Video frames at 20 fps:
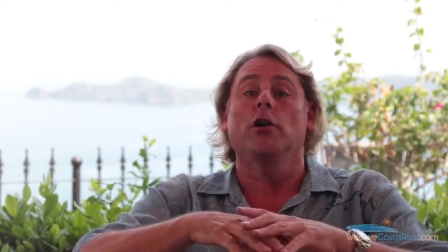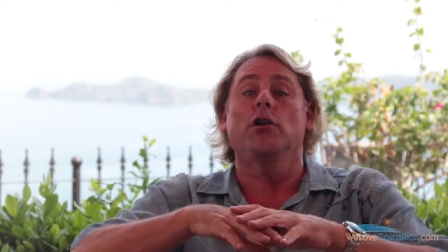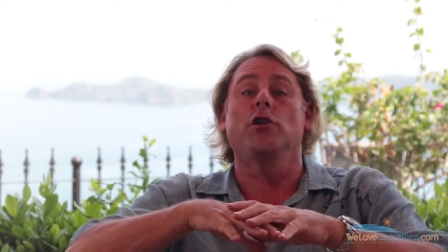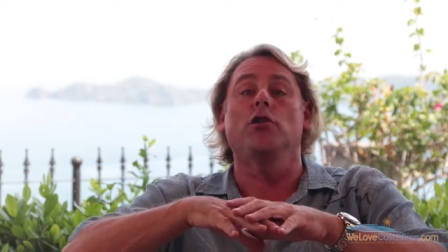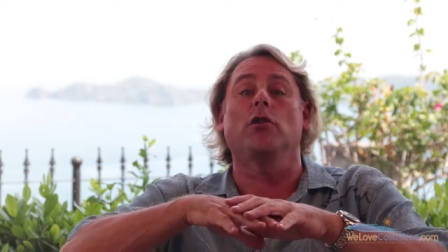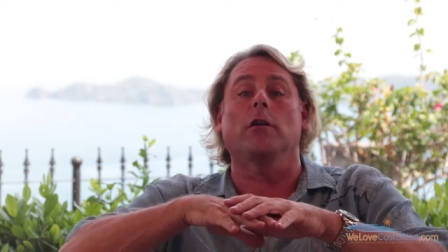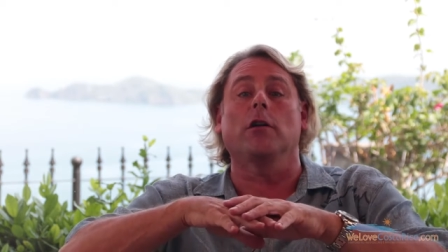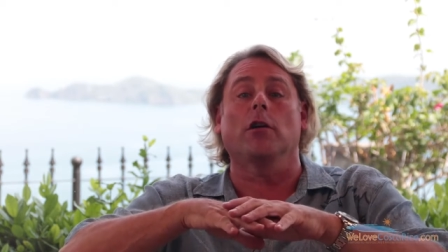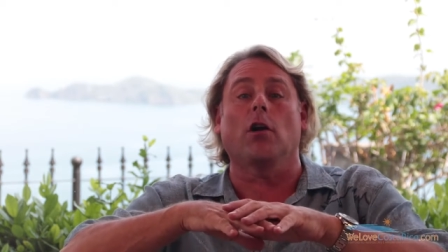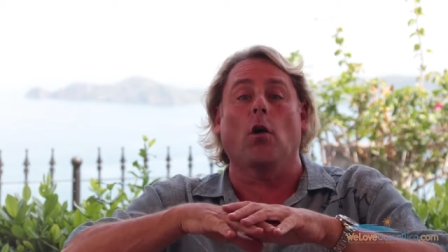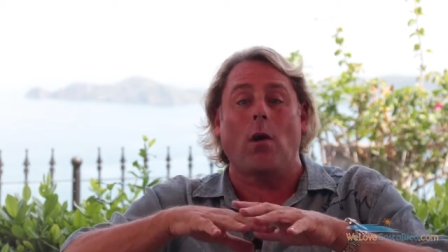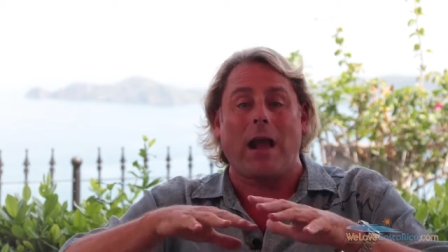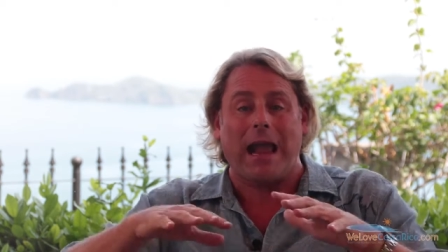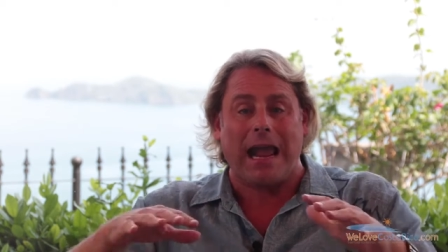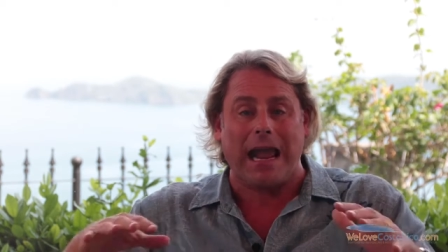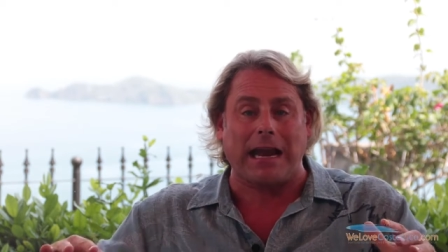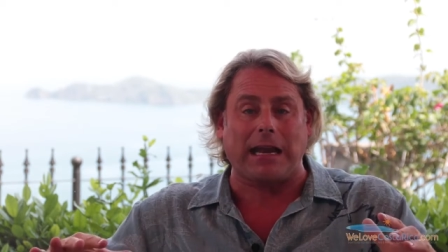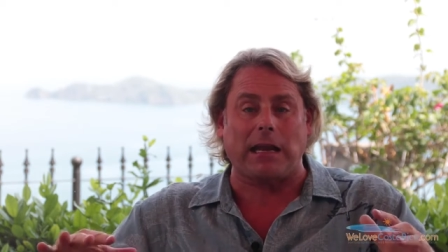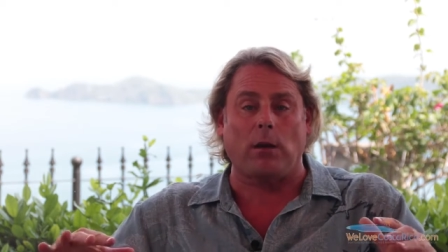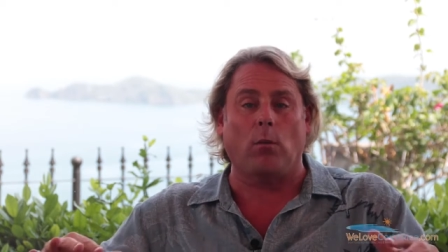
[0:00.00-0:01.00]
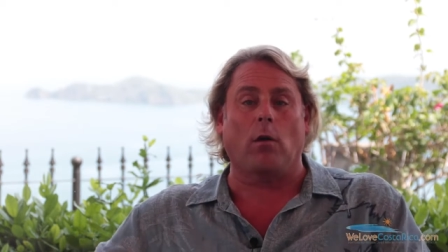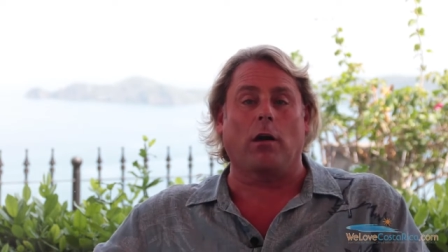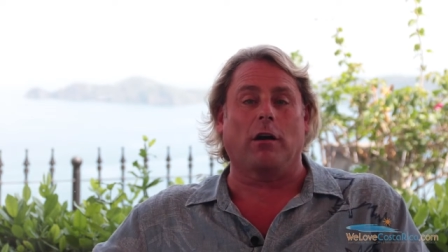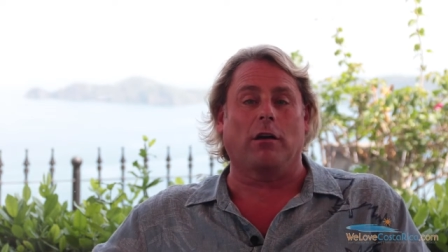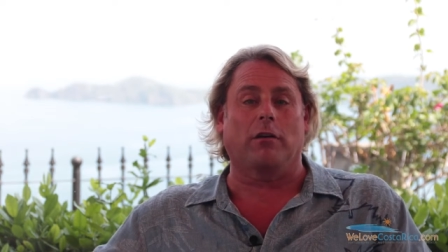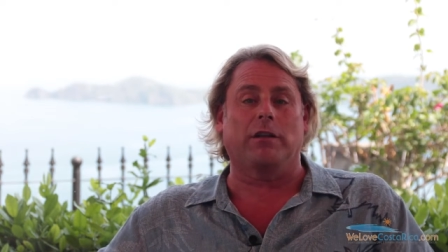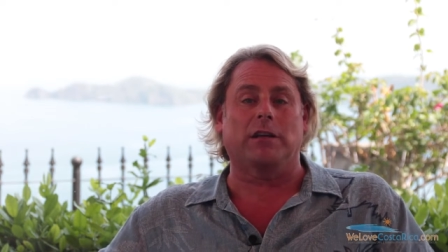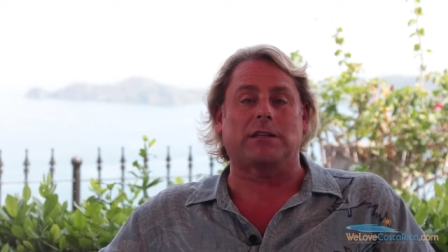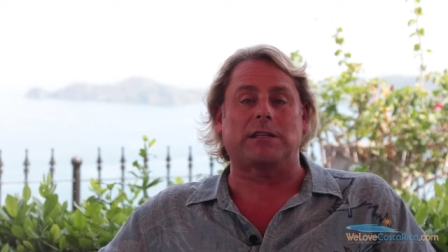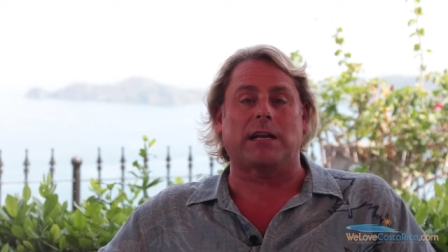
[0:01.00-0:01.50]
You can go
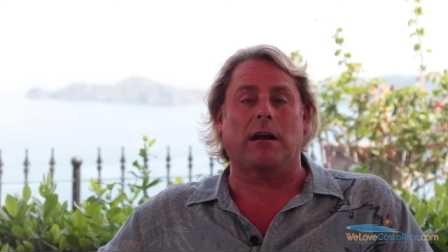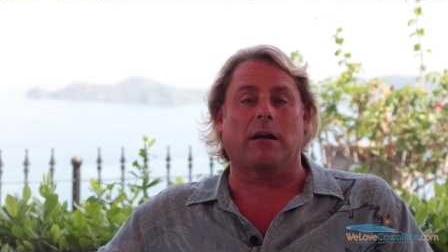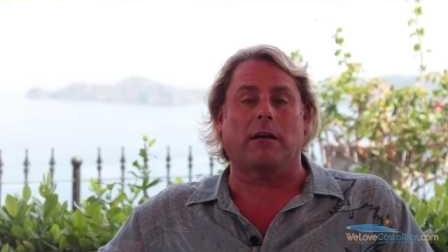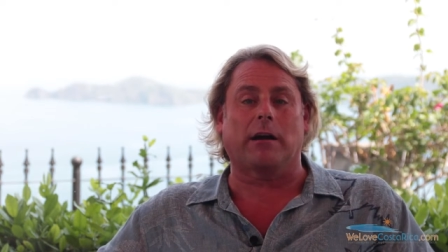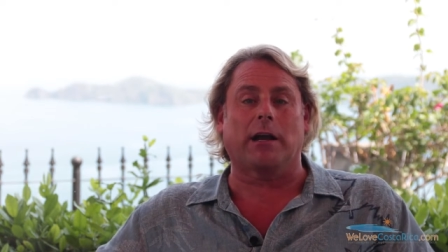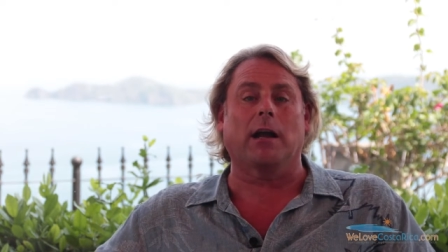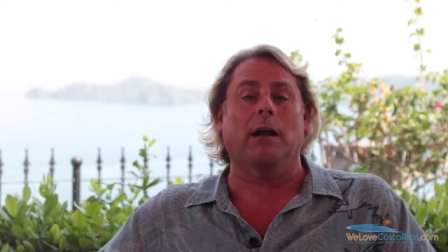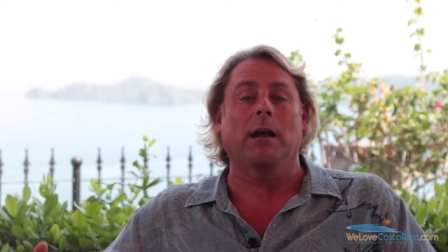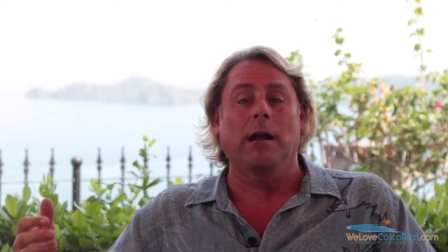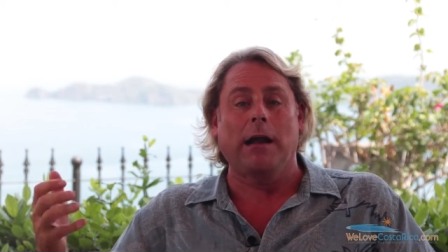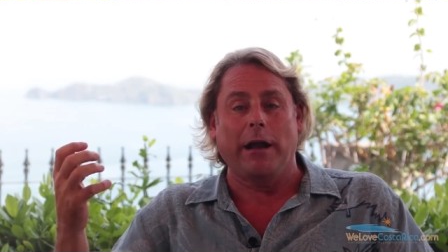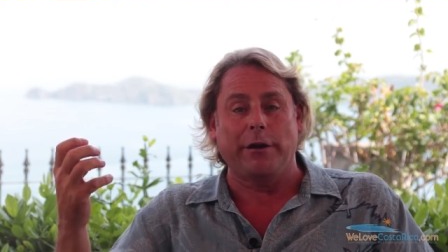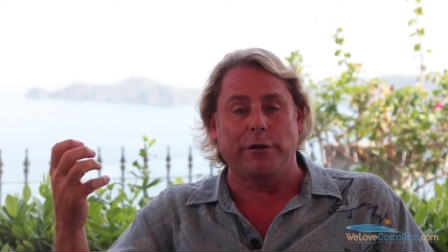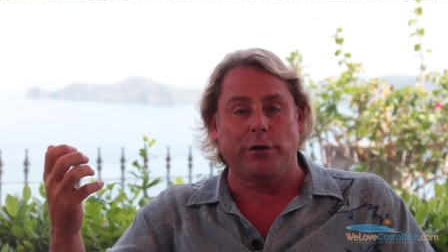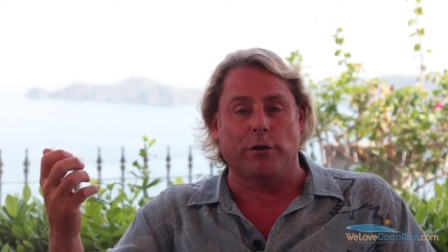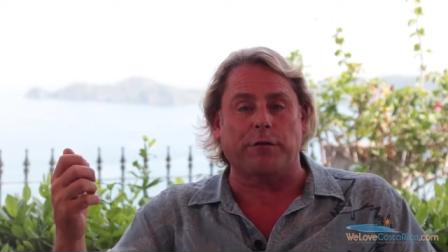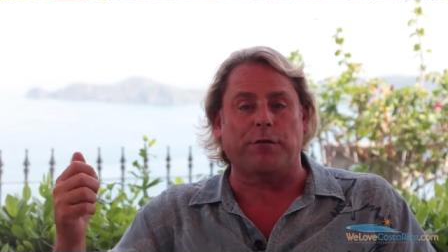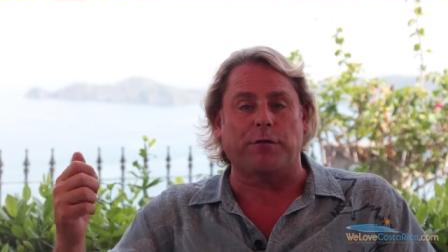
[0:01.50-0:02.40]
anywhere in this area and your